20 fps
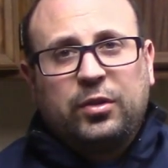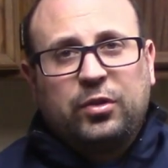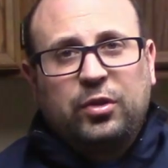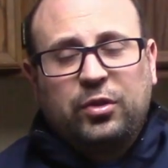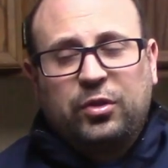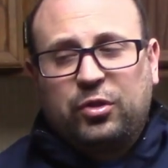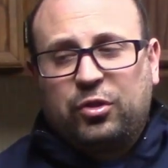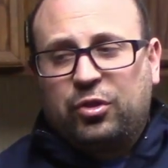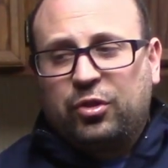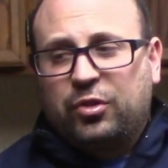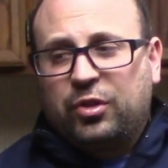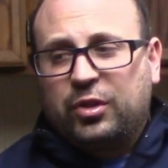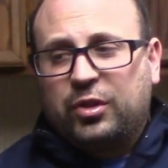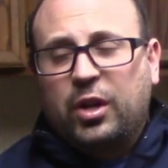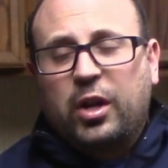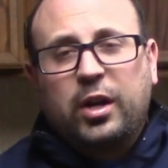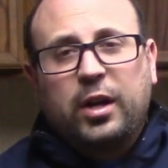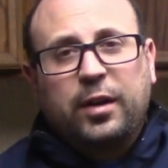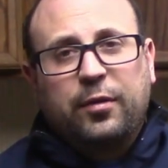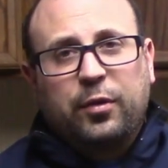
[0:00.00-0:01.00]
Just a
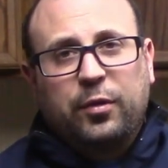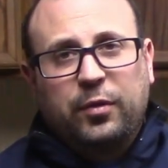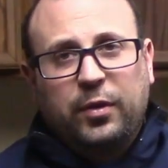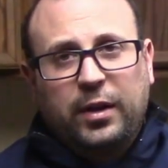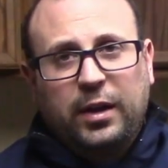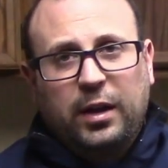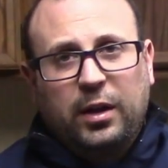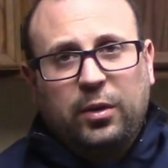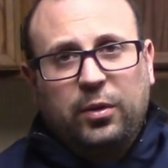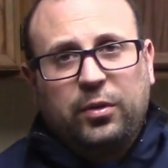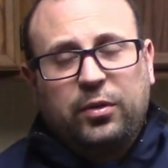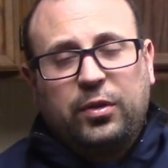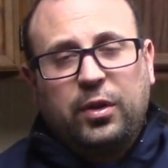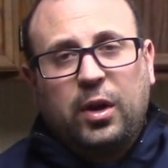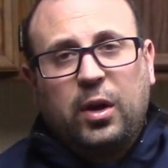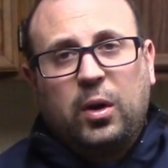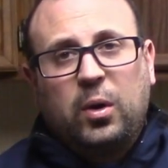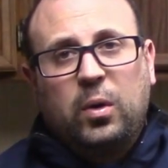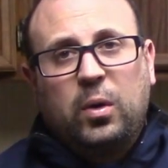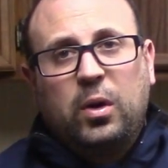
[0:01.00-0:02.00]
ton of different videos.
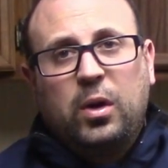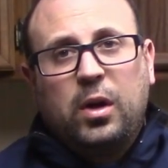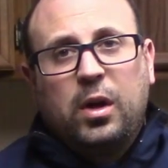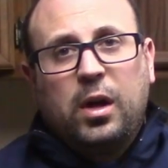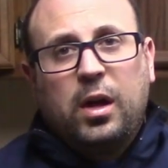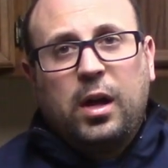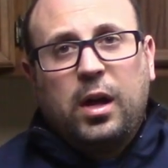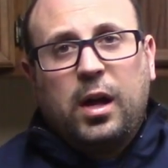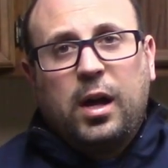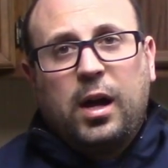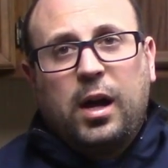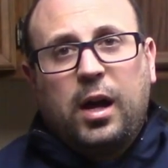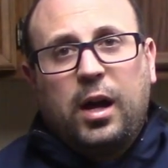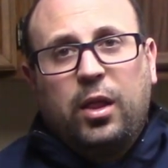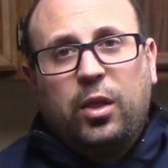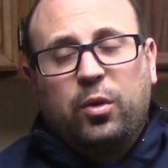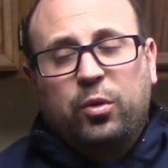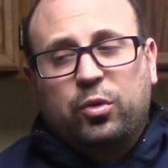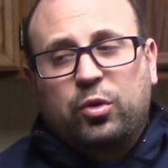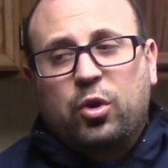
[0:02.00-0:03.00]
So
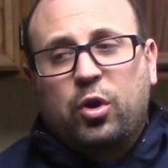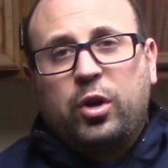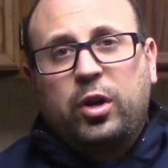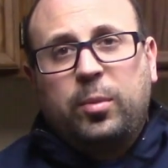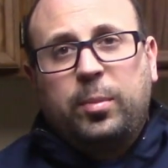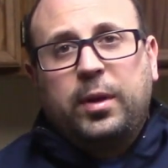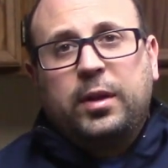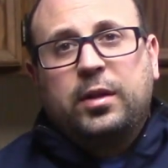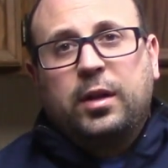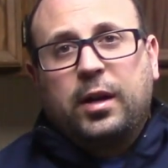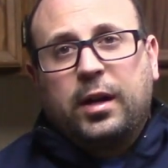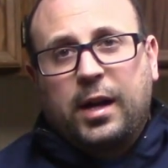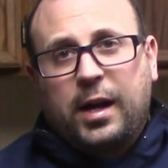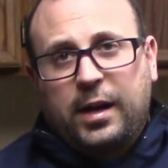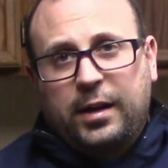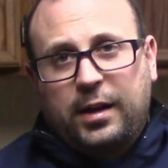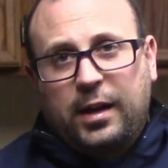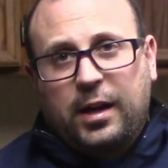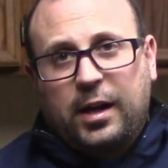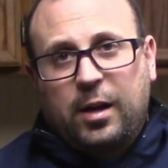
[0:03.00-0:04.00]
there's going to be a ton of
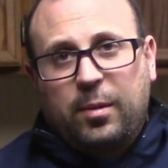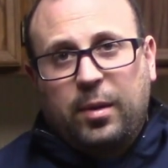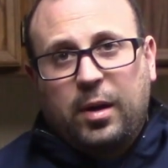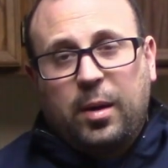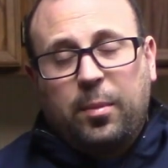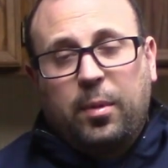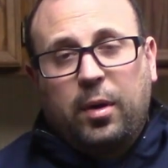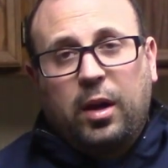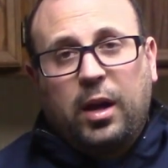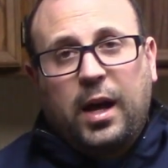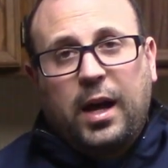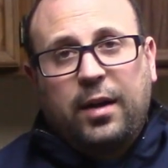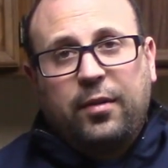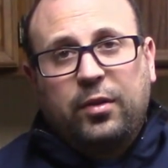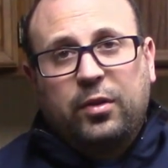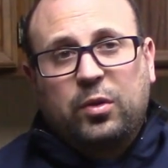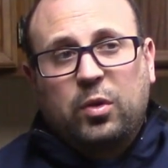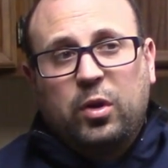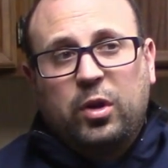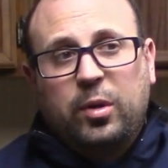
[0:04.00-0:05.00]
content coming up. A lot of
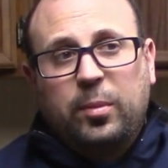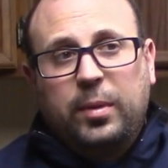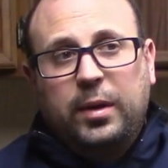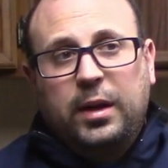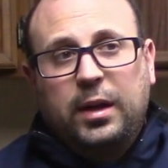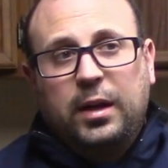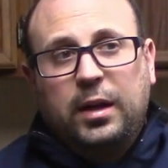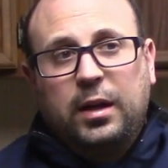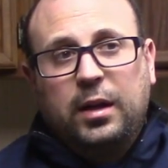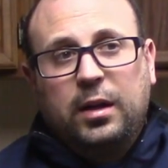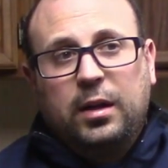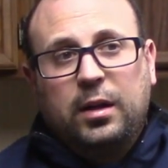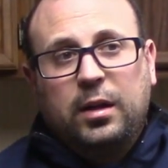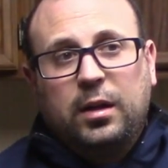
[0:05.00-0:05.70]
it's going to be